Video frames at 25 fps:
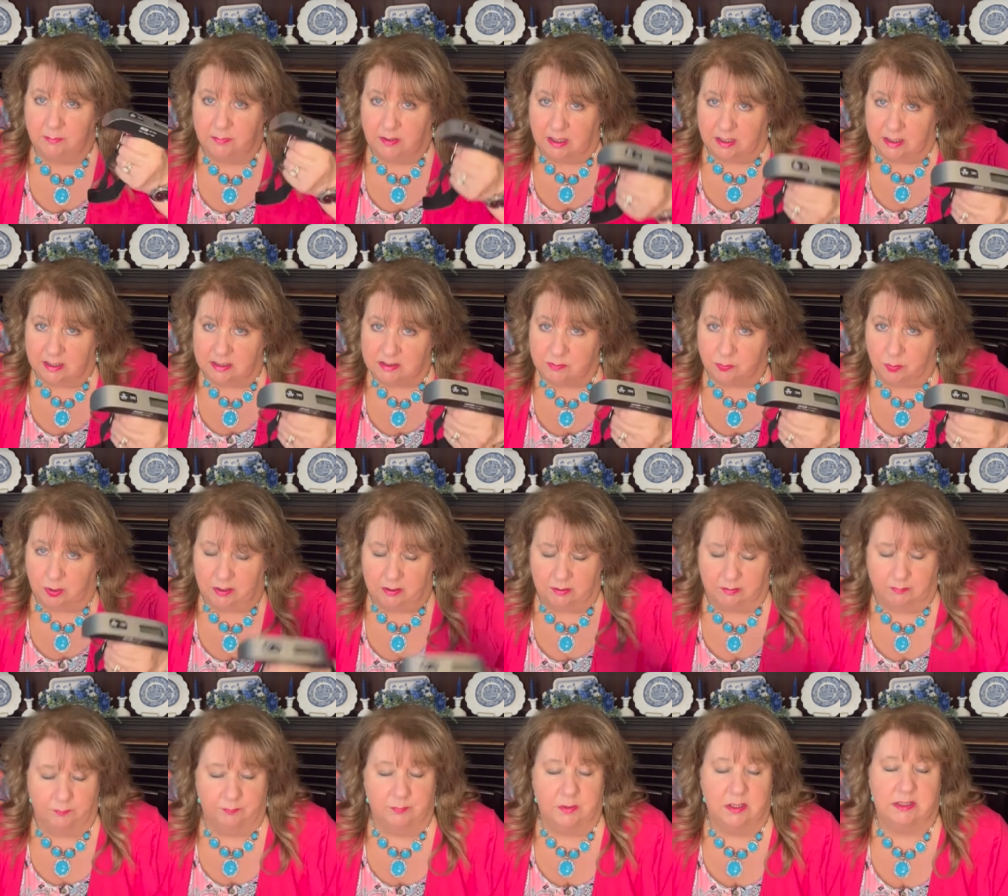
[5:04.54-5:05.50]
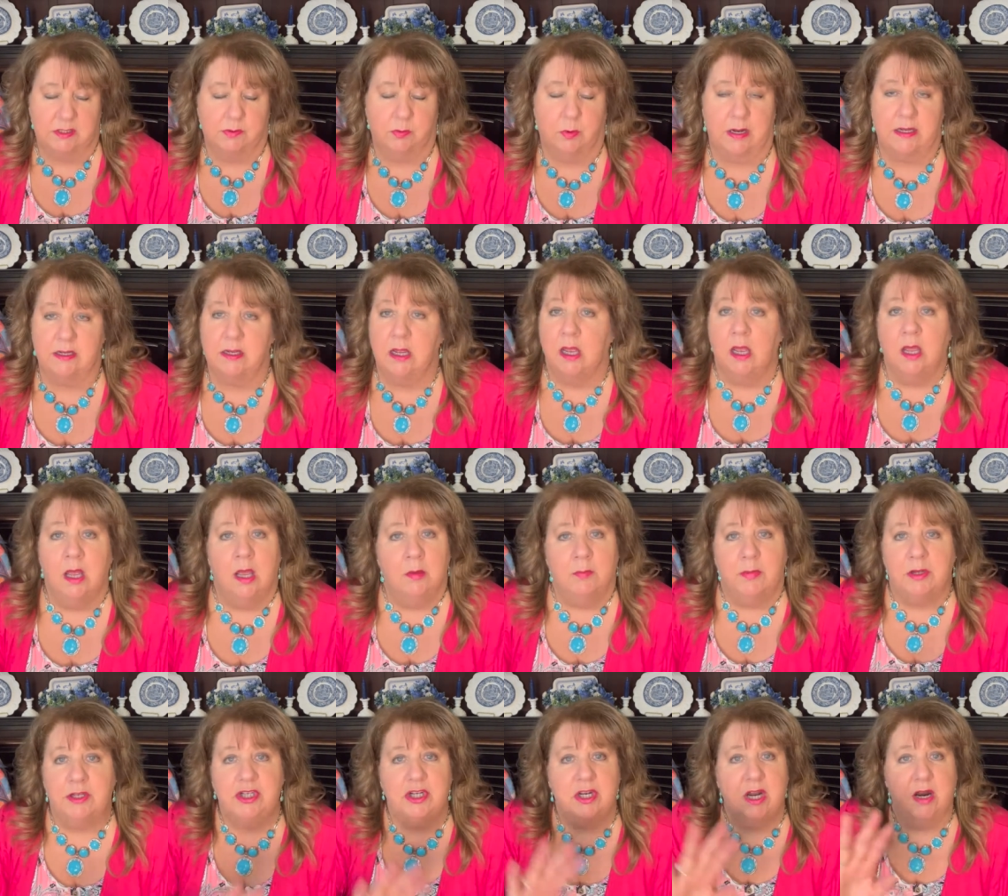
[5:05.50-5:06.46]
thing as what this way.
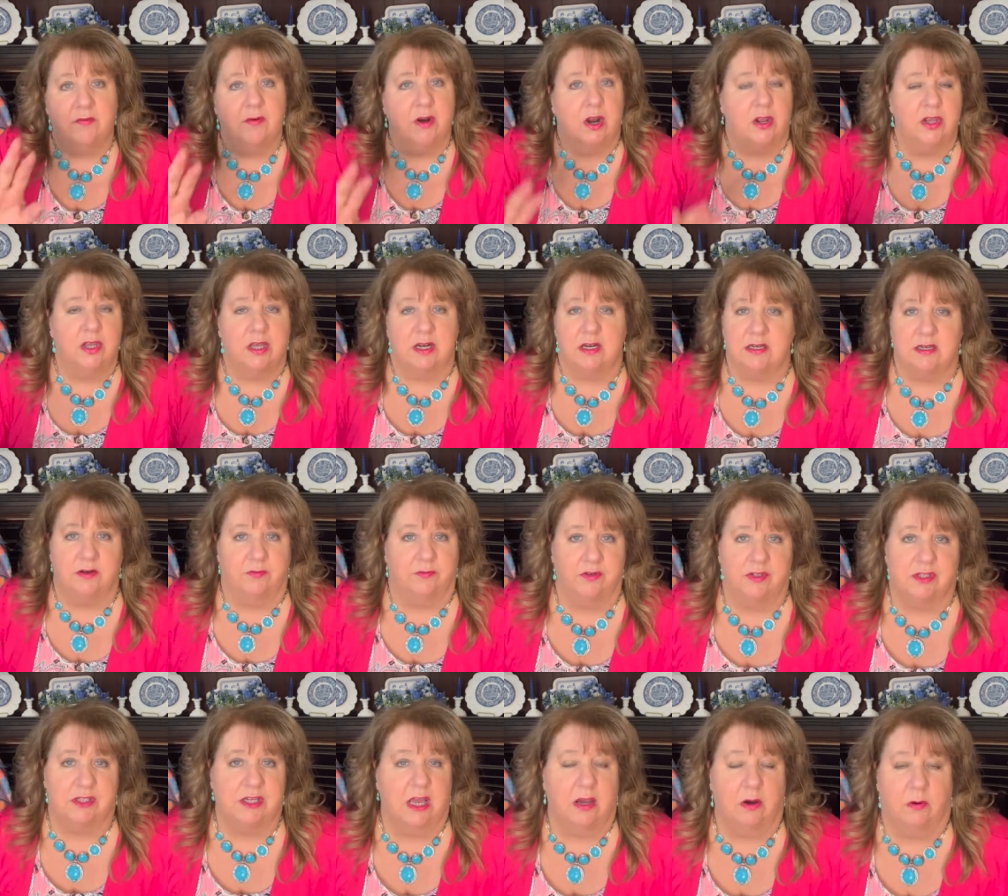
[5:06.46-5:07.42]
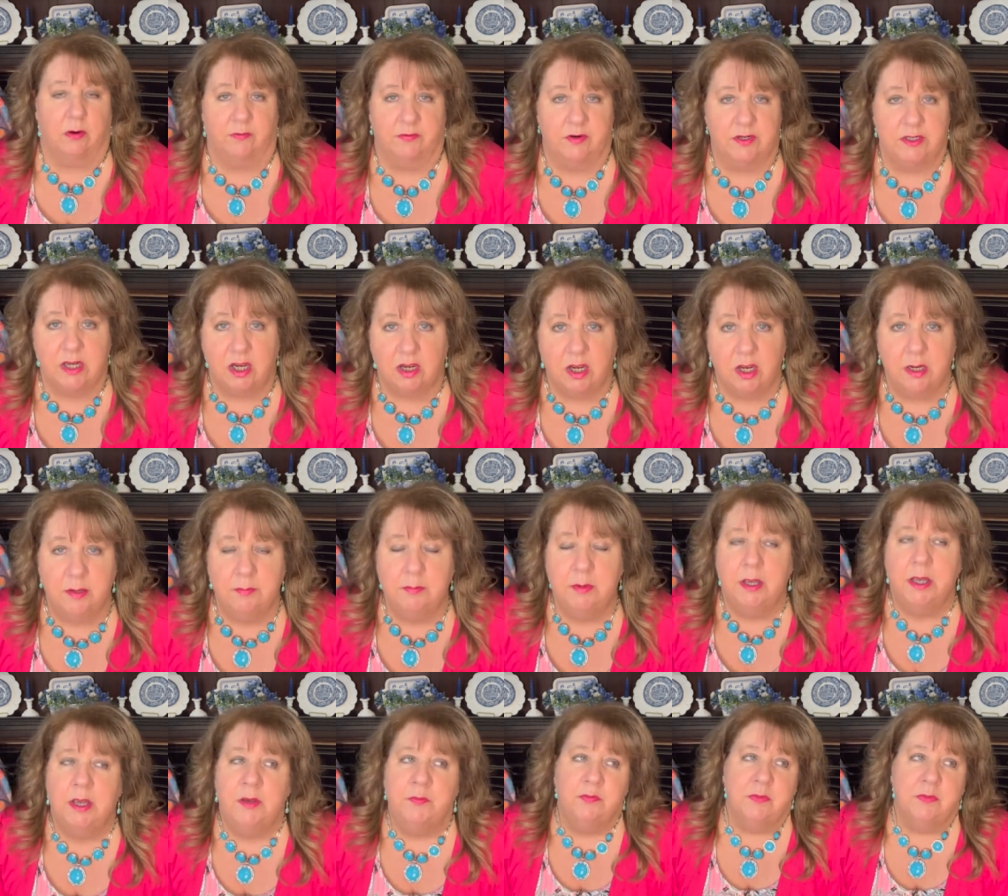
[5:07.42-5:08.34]
But you never know. You get a different scale every time.